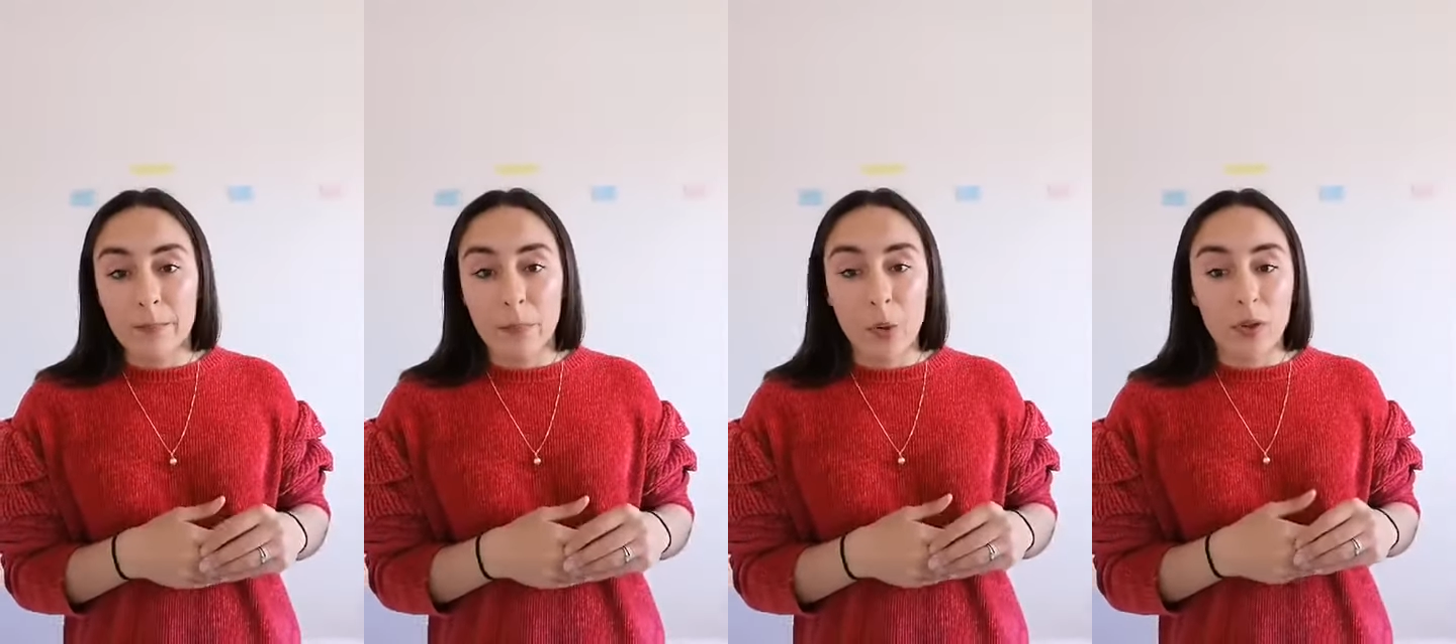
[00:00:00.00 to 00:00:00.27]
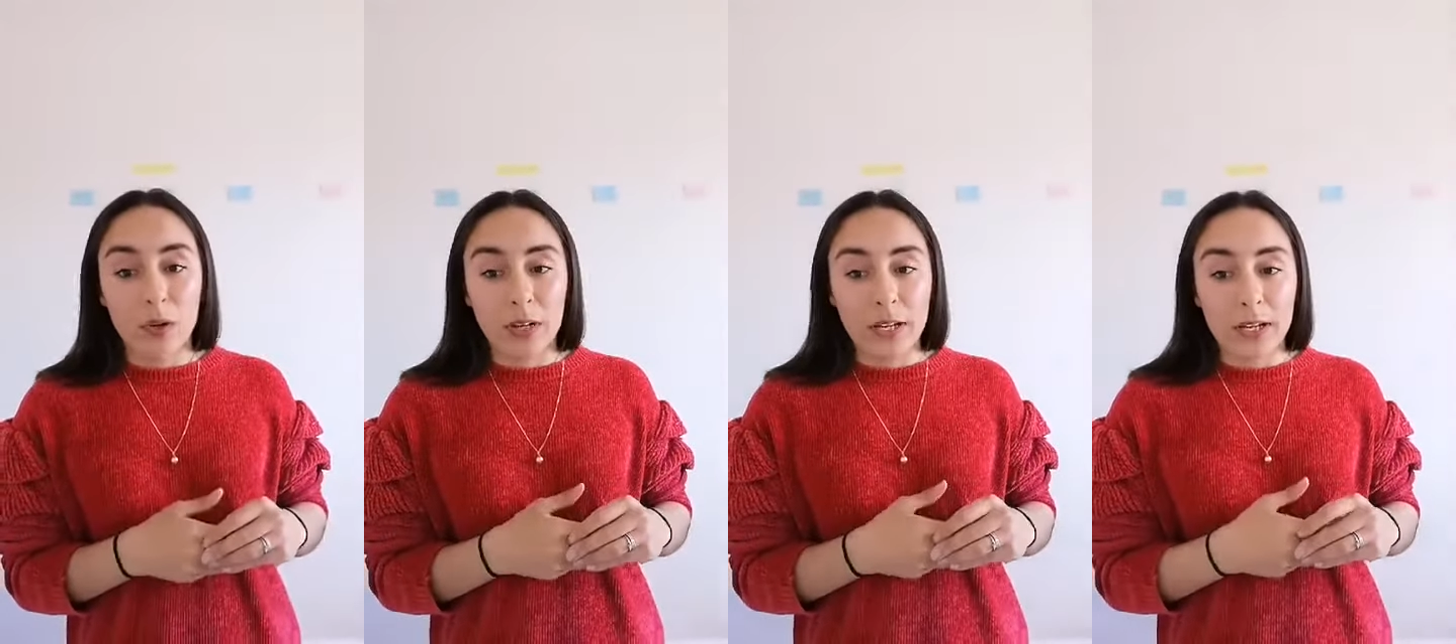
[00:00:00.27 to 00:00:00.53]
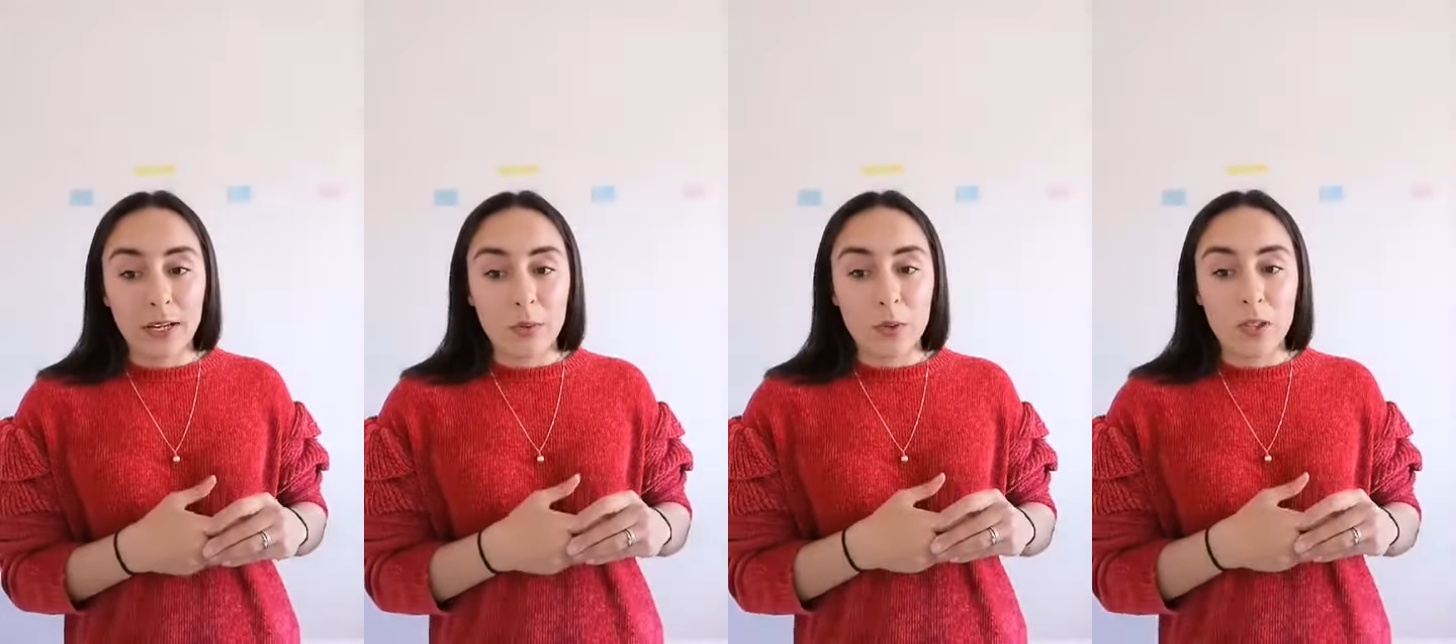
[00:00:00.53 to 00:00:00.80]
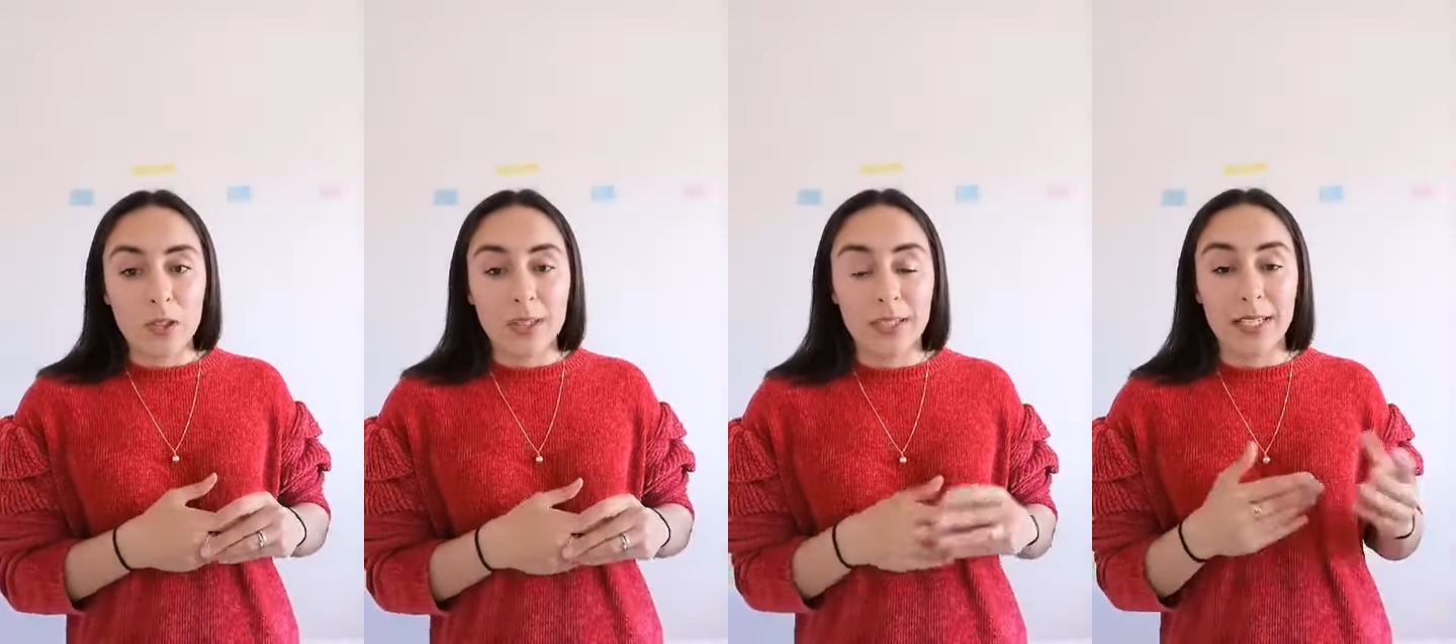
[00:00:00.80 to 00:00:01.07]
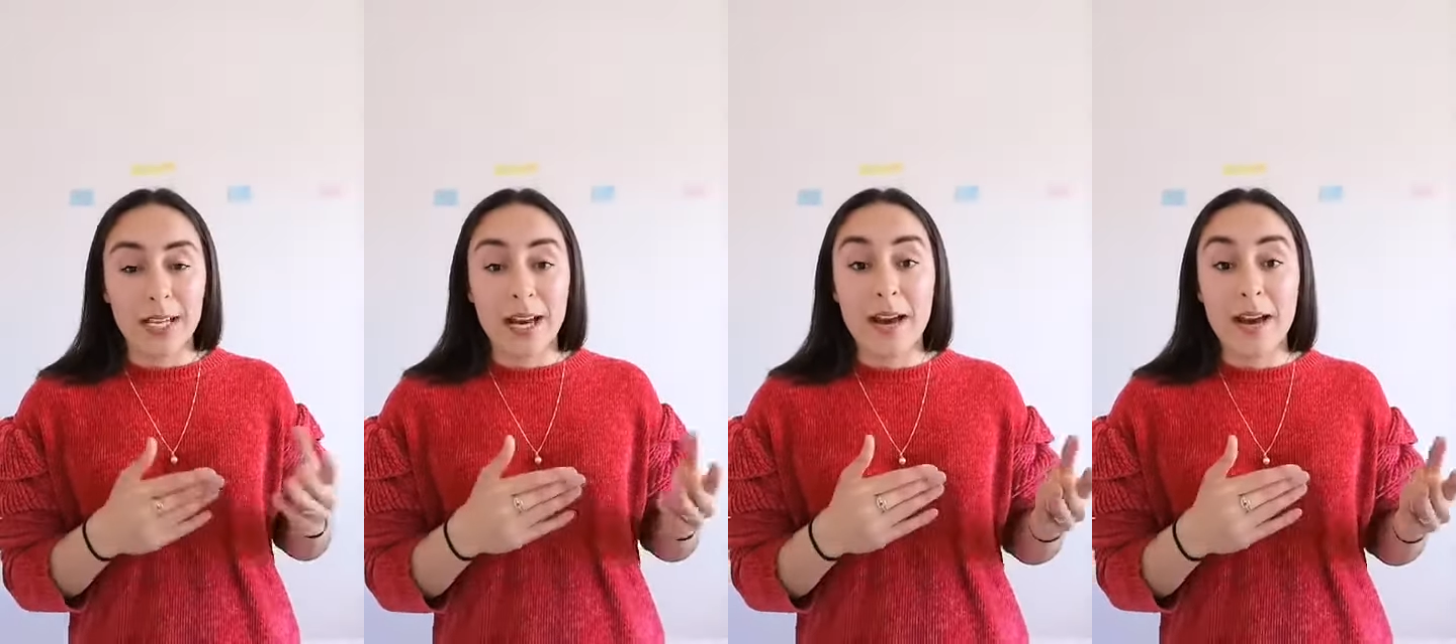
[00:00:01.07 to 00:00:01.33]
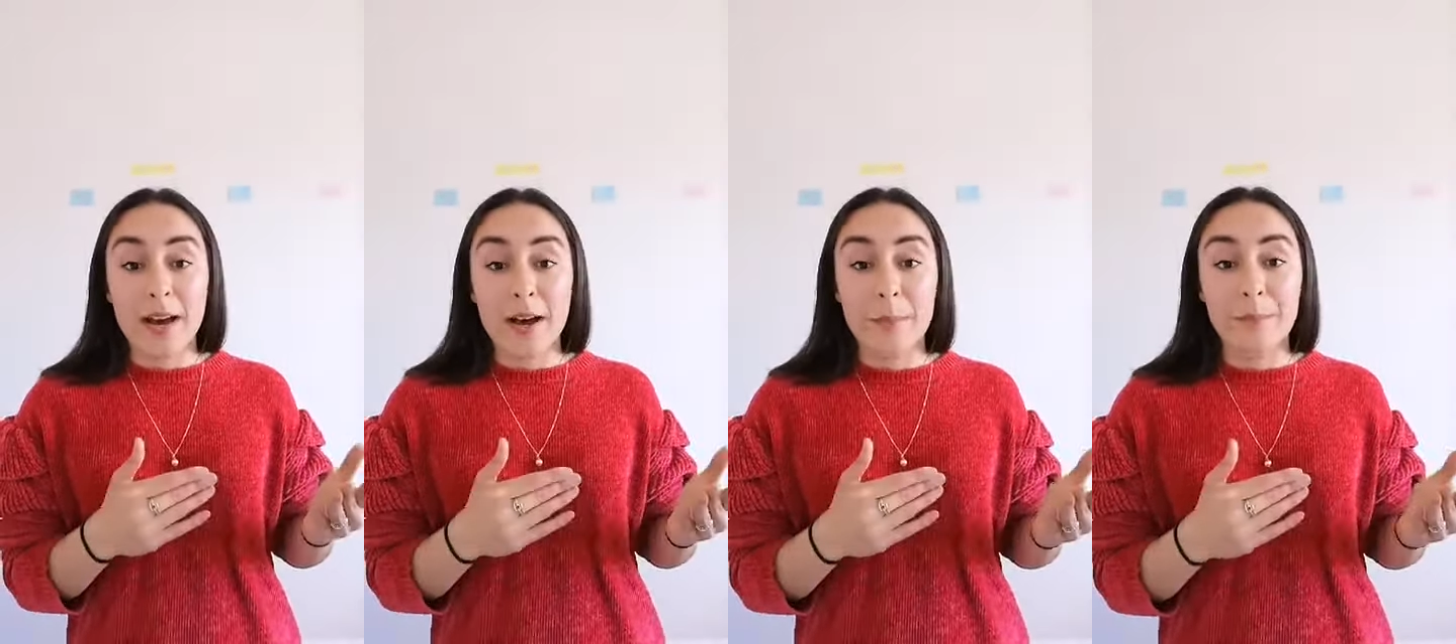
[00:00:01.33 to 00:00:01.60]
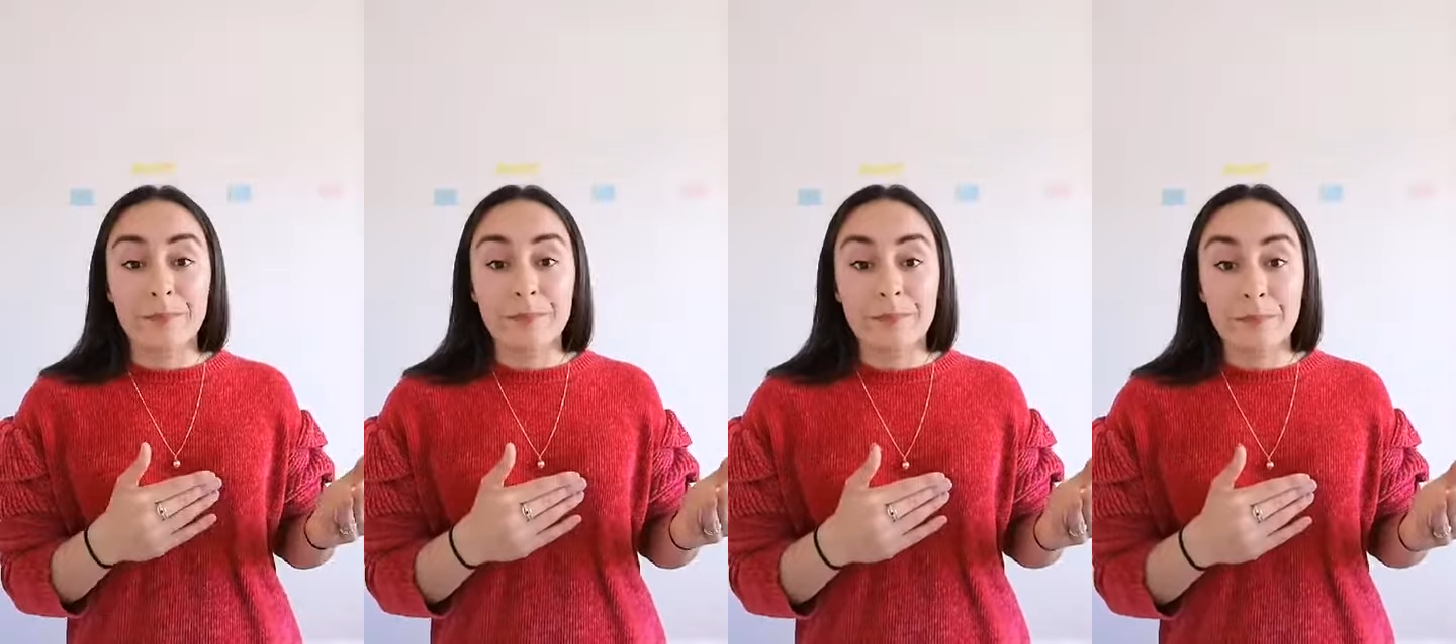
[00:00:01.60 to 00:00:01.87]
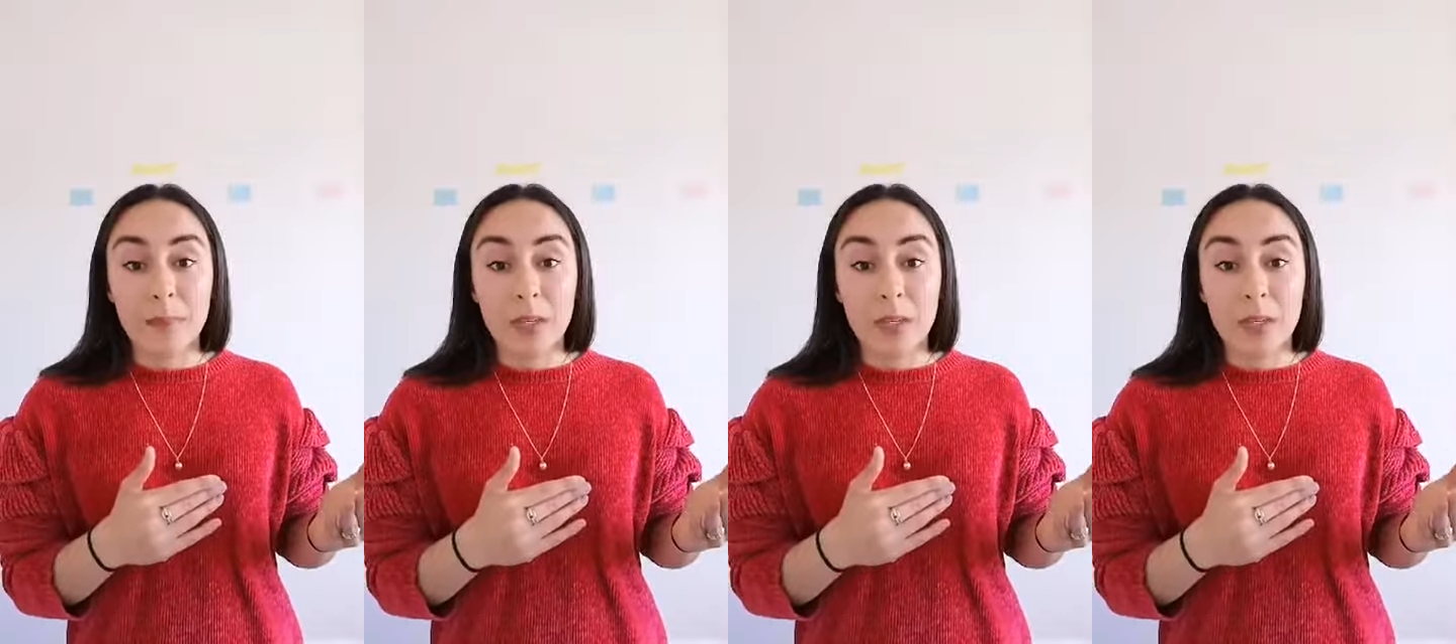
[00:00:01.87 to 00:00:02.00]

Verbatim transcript: but it was um,